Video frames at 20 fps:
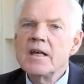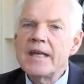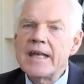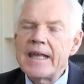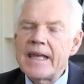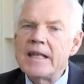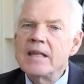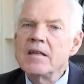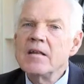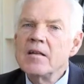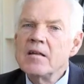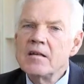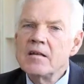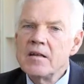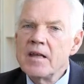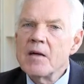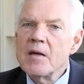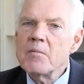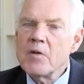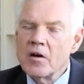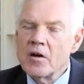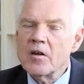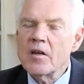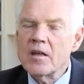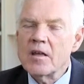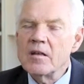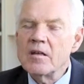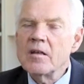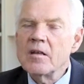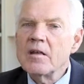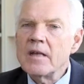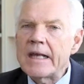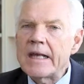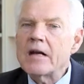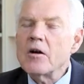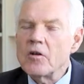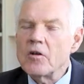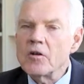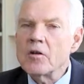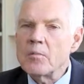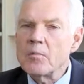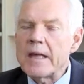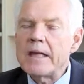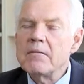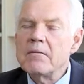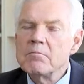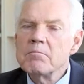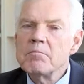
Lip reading: in the American economy.